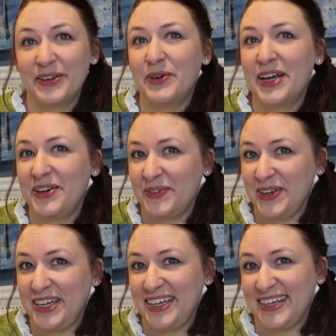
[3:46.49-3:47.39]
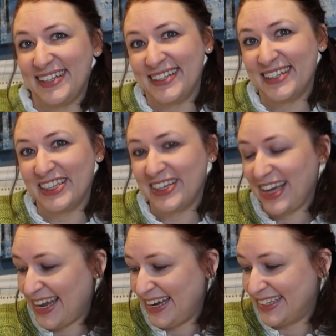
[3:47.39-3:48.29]
when we look
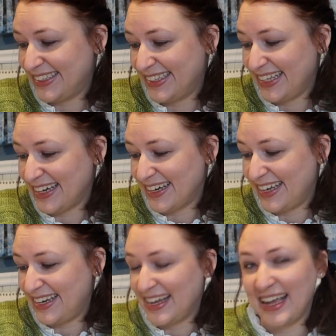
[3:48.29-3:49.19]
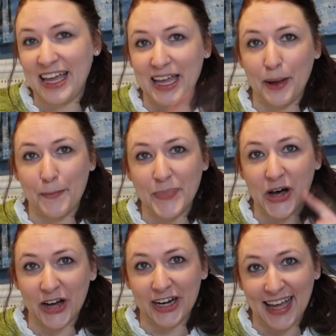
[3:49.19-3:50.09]
at it in a
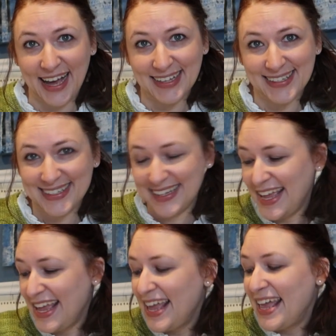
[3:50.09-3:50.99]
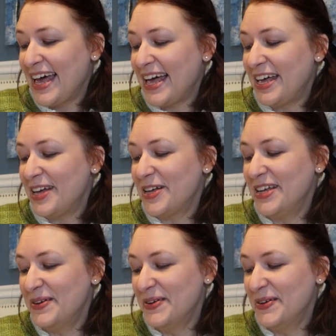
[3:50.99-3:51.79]
podcast. So